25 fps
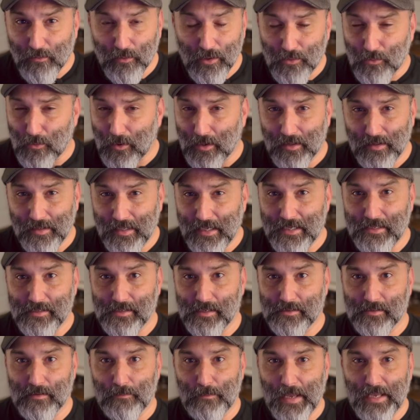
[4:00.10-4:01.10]
with one of these
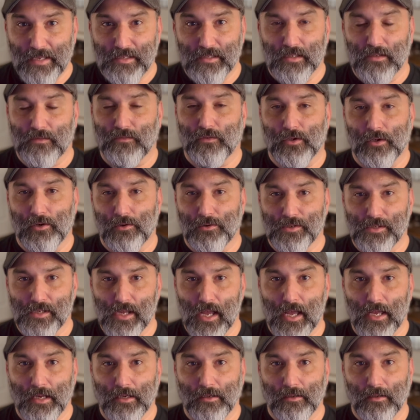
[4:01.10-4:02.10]
as a basis for your
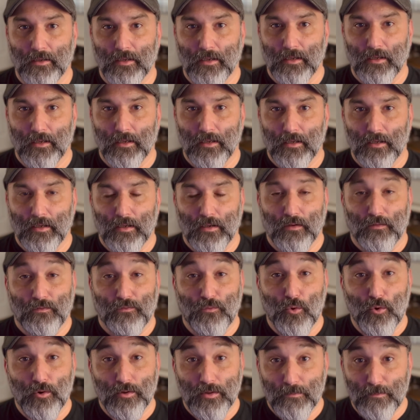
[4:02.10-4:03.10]
design.
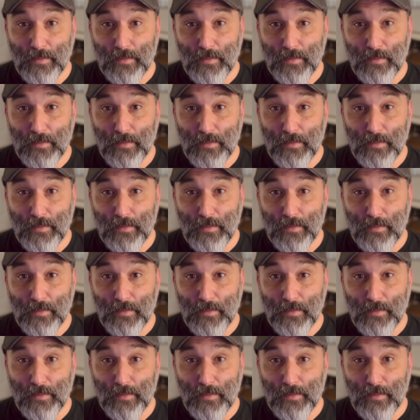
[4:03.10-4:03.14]
For the